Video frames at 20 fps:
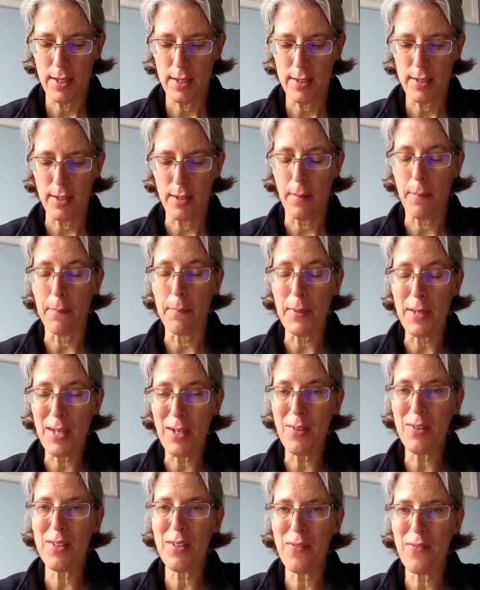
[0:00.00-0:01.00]
to the
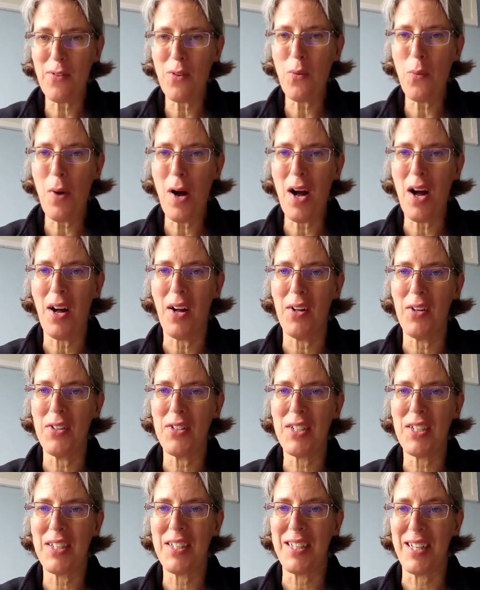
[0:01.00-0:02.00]
beautiful
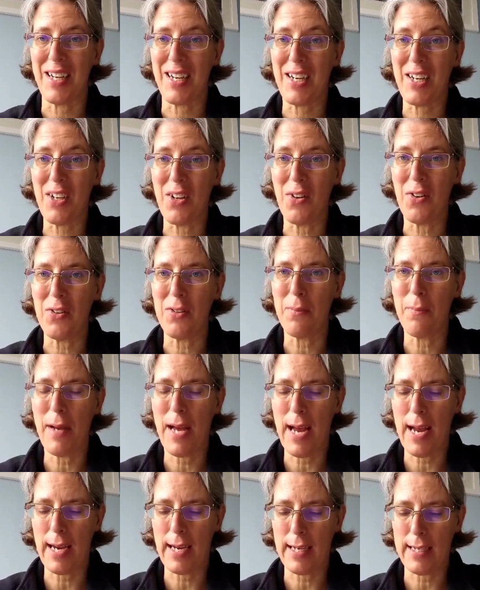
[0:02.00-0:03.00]
world that God
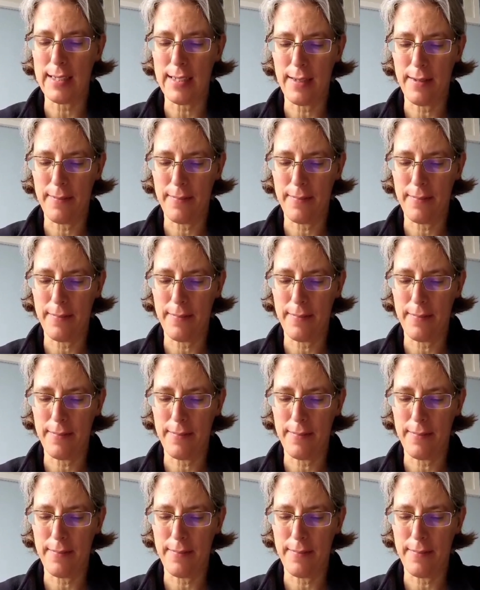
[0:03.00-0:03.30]
made.